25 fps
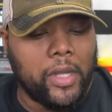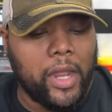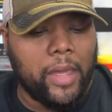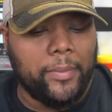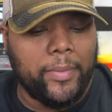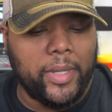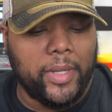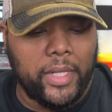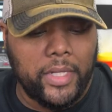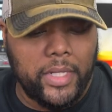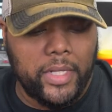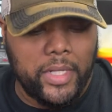You know what
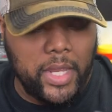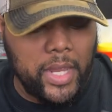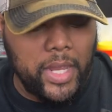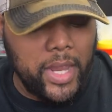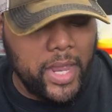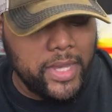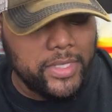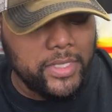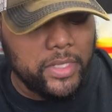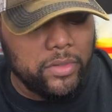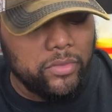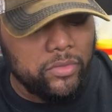I mean? It
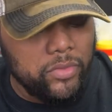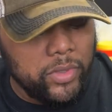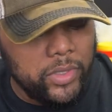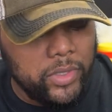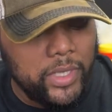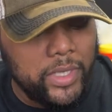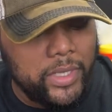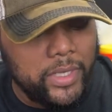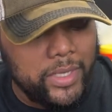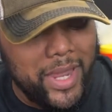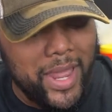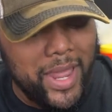has a
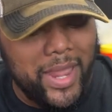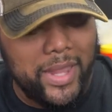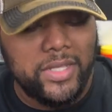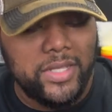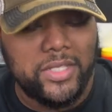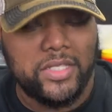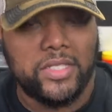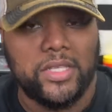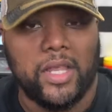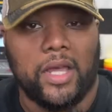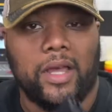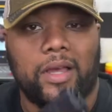really
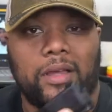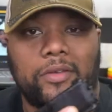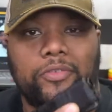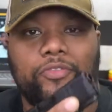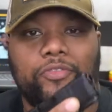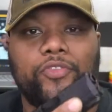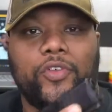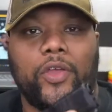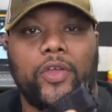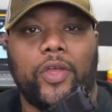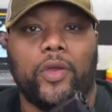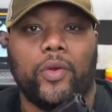nice uh,
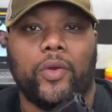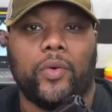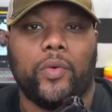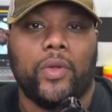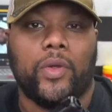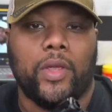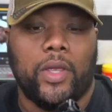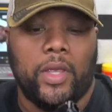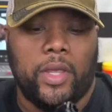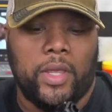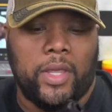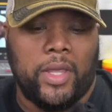
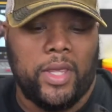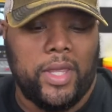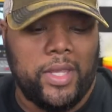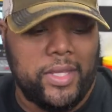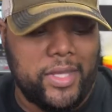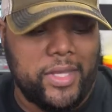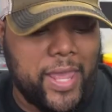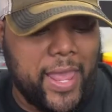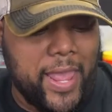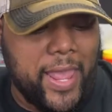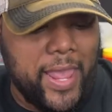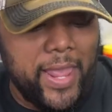feel
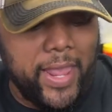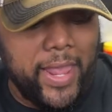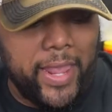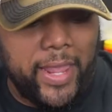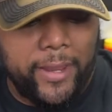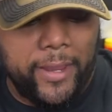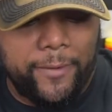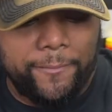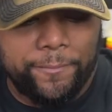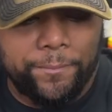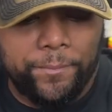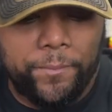in the
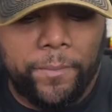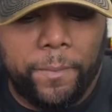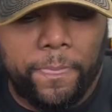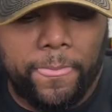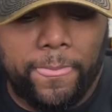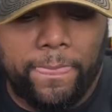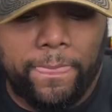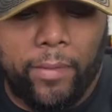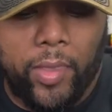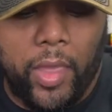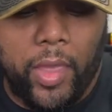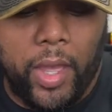hand.
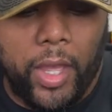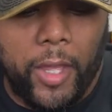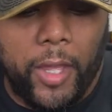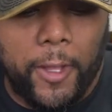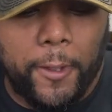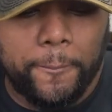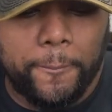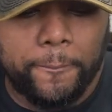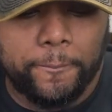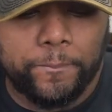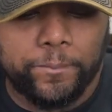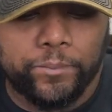
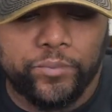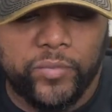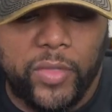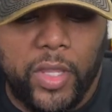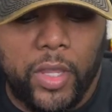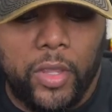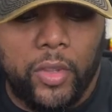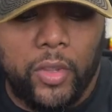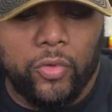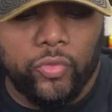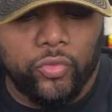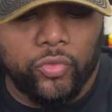Um,
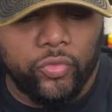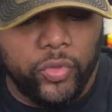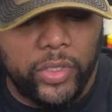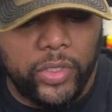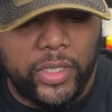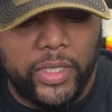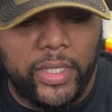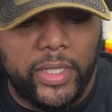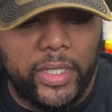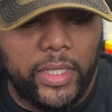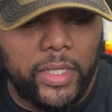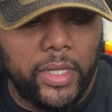
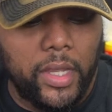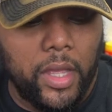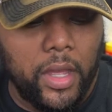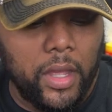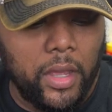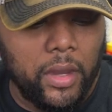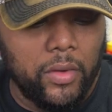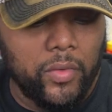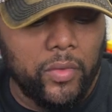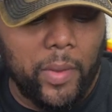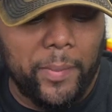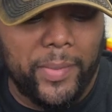really
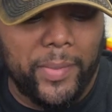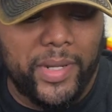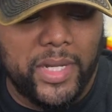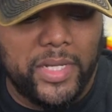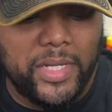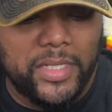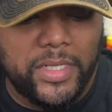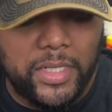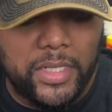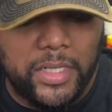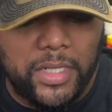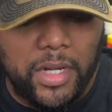uh,
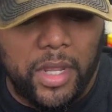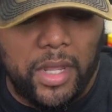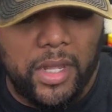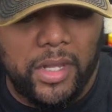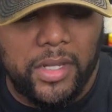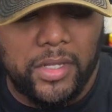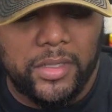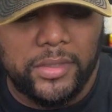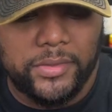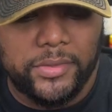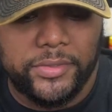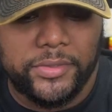reminiscent
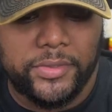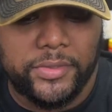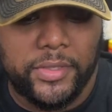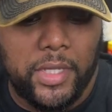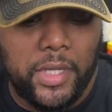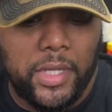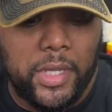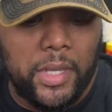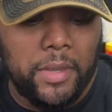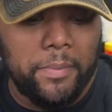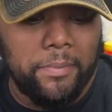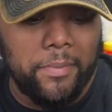of
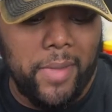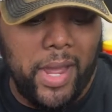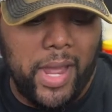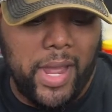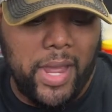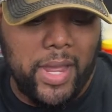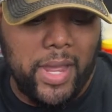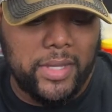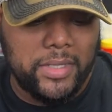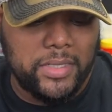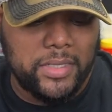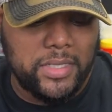
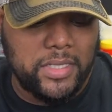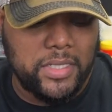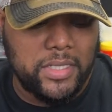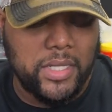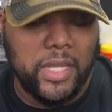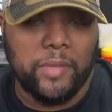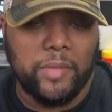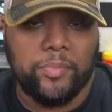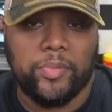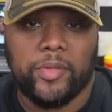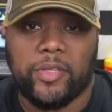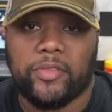my
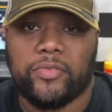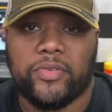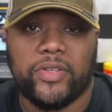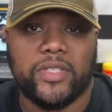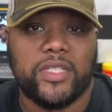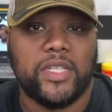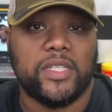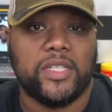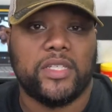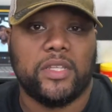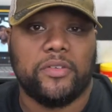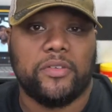SIG P three
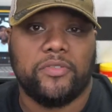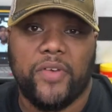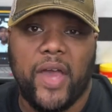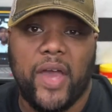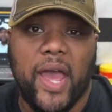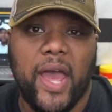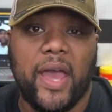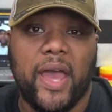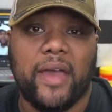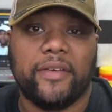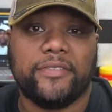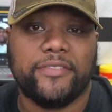
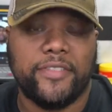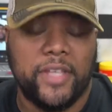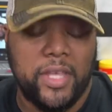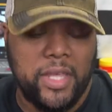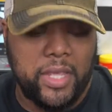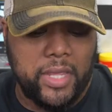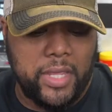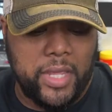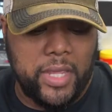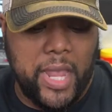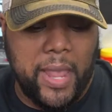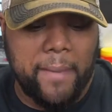sixty-five
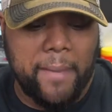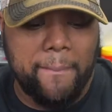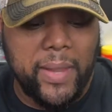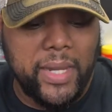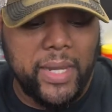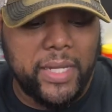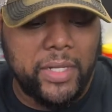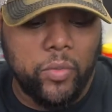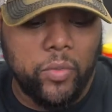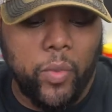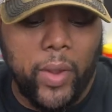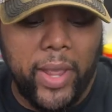in
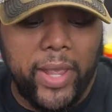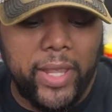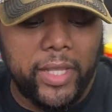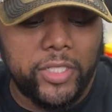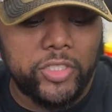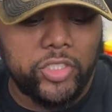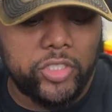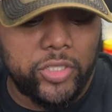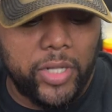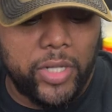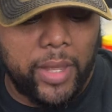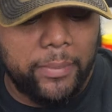many
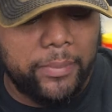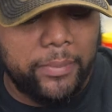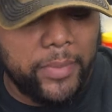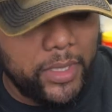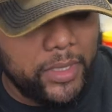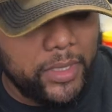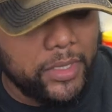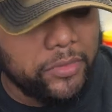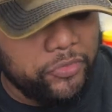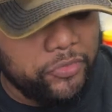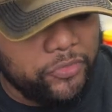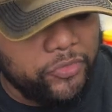ways. You know what I
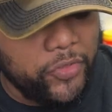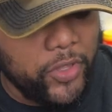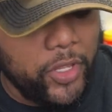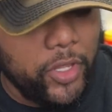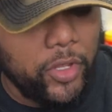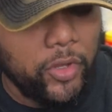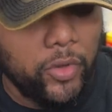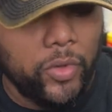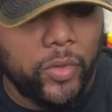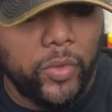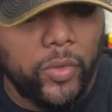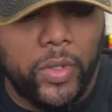mean? The
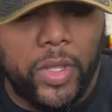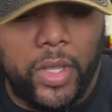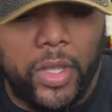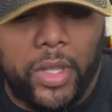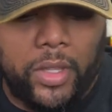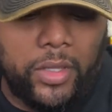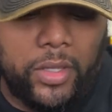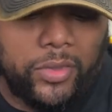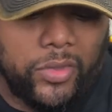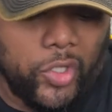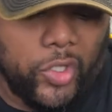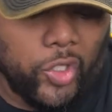feel,
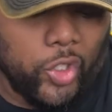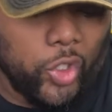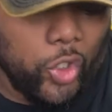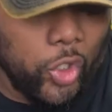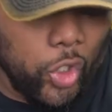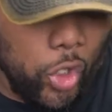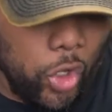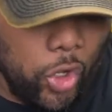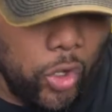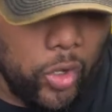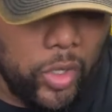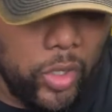the
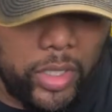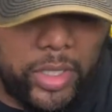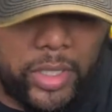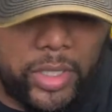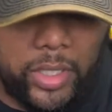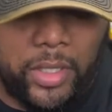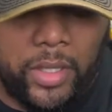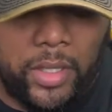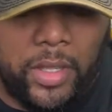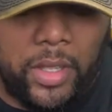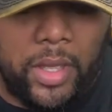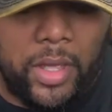look.
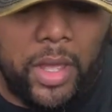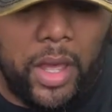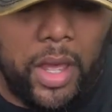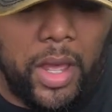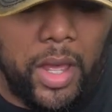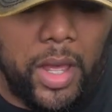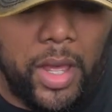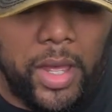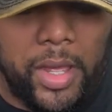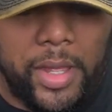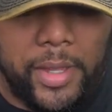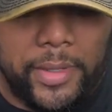
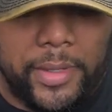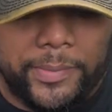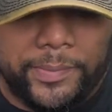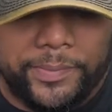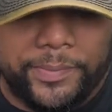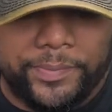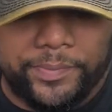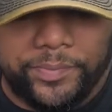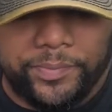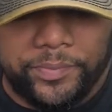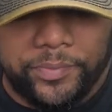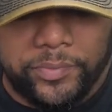
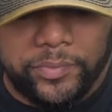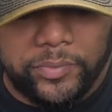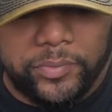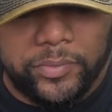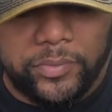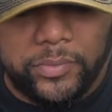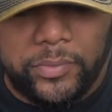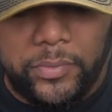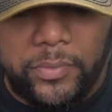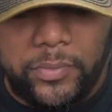Um,